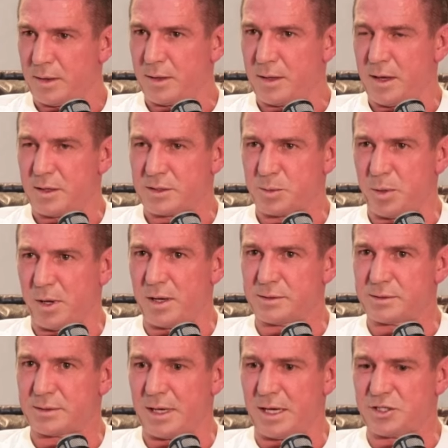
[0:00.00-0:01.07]
yeah, I
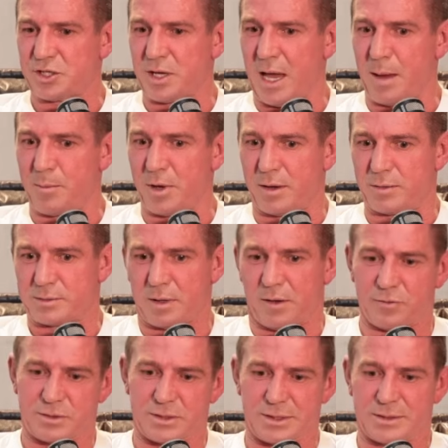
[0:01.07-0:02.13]
suppose each game I was
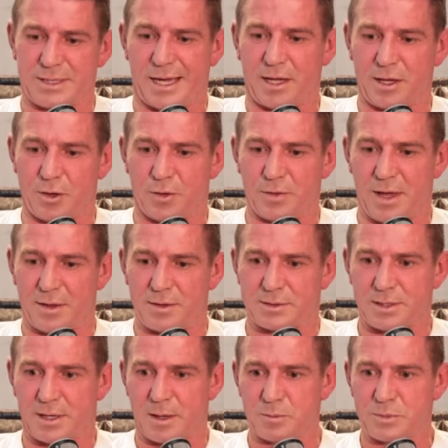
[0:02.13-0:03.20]
obviously taking on the other
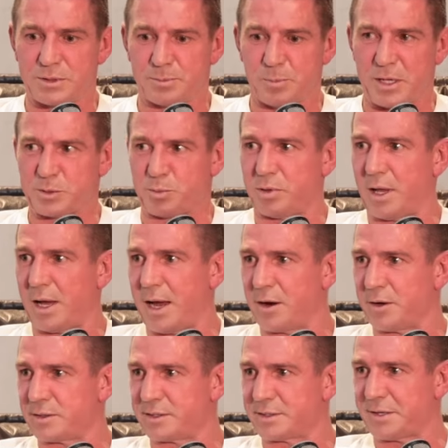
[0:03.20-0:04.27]
team's best
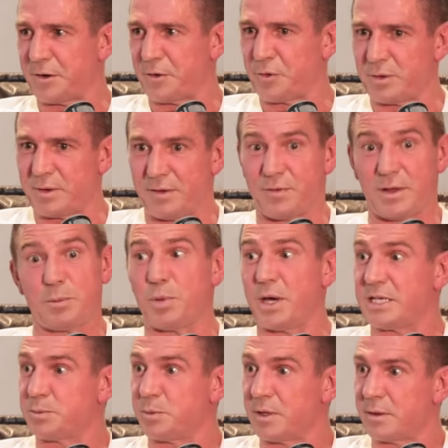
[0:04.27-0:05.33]
player. I thought if he
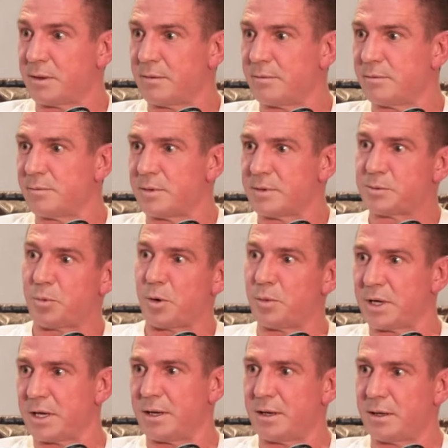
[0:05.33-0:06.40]
beats me, they're
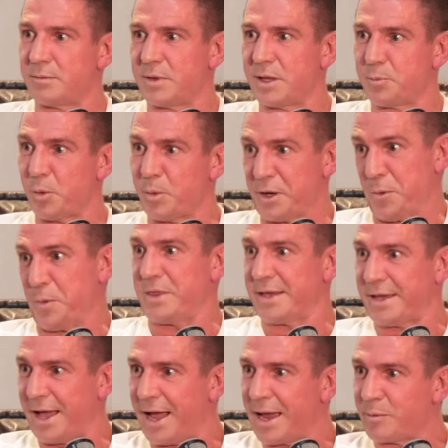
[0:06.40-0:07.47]
probably gonna win the
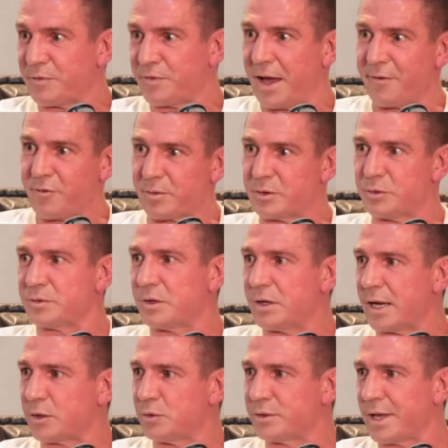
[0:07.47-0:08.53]
game if they have
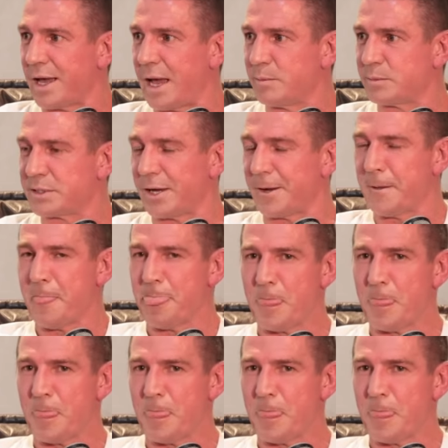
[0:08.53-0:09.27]
a good game. So